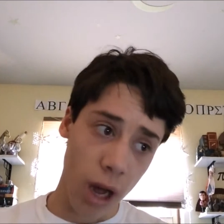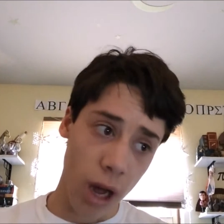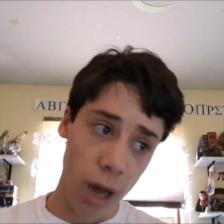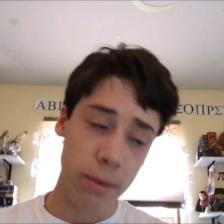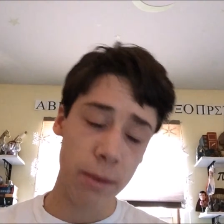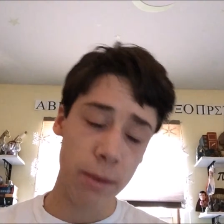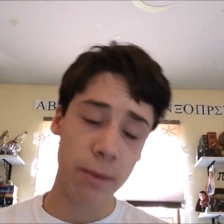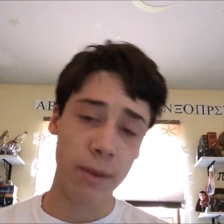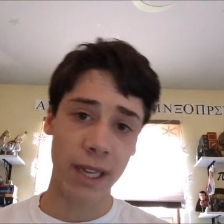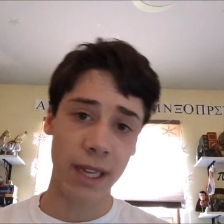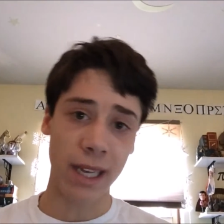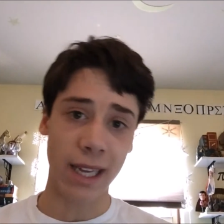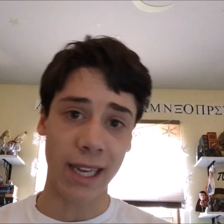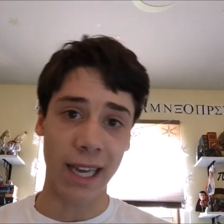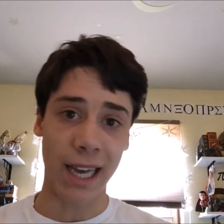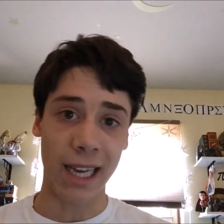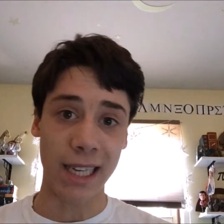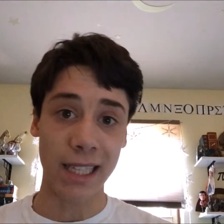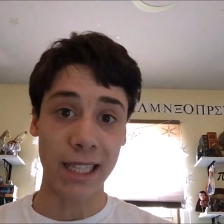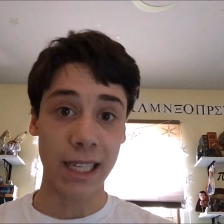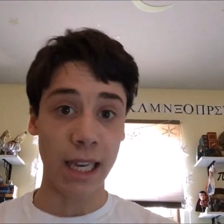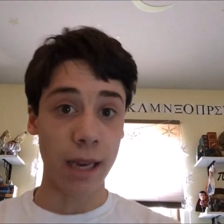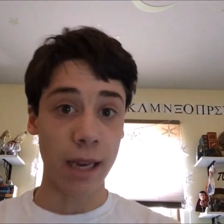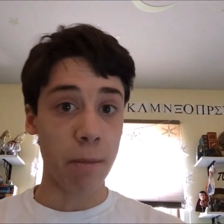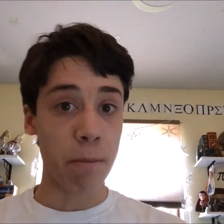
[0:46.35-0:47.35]
Probably
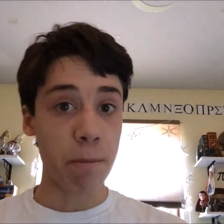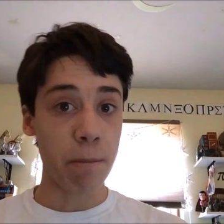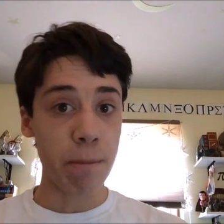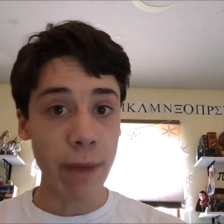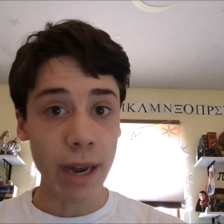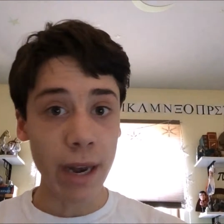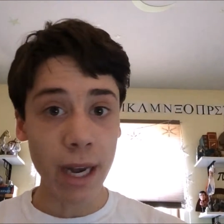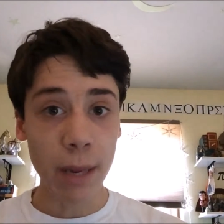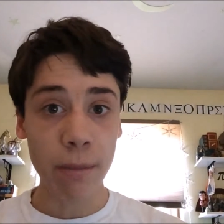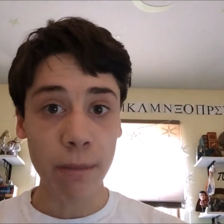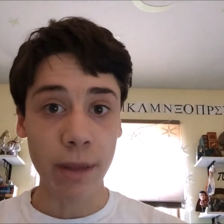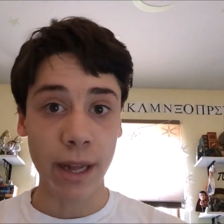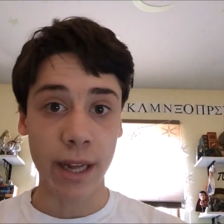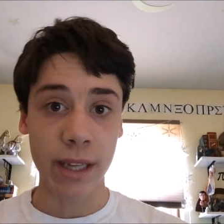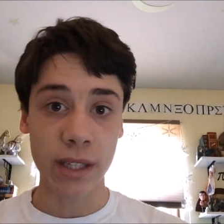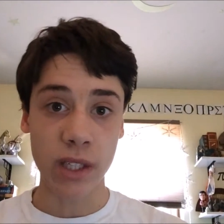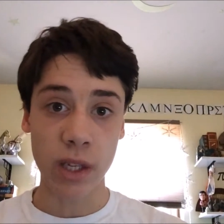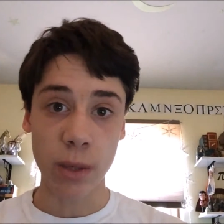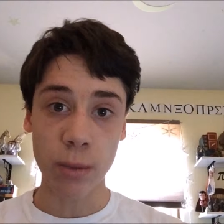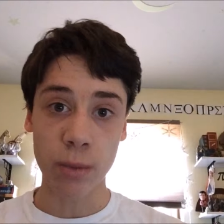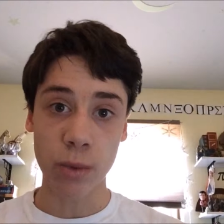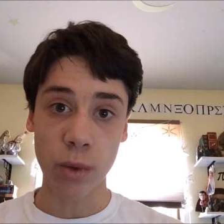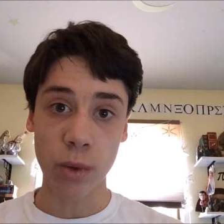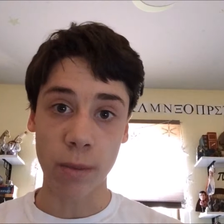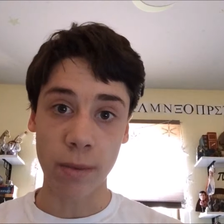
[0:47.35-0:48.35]
yes, yet many
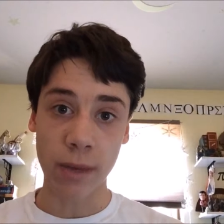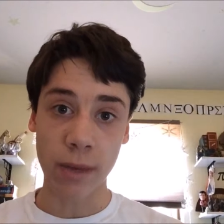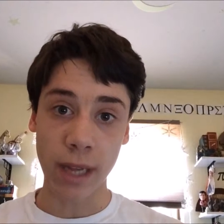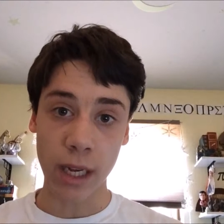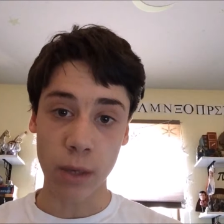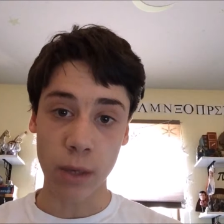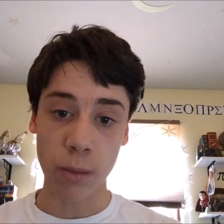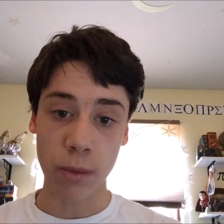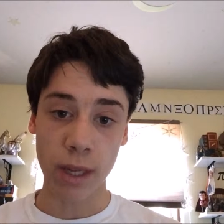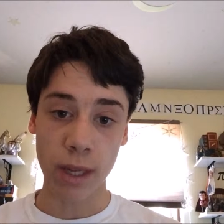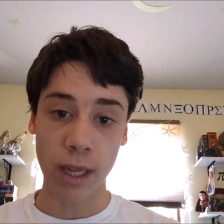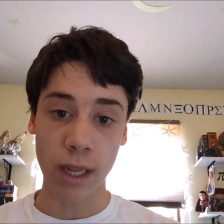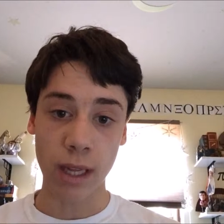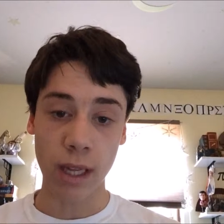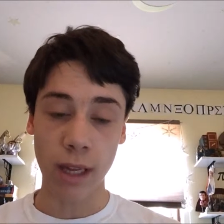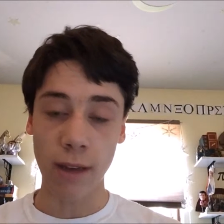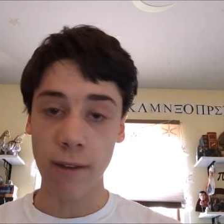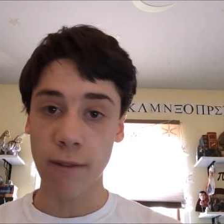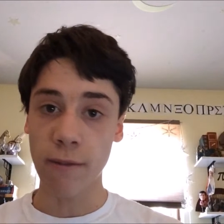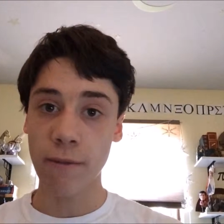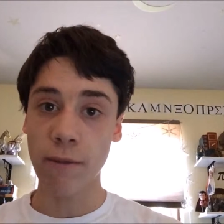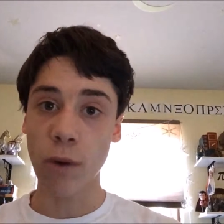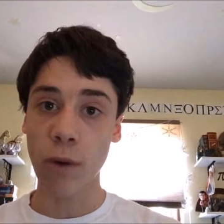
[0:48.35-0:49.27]
plants absorb light within the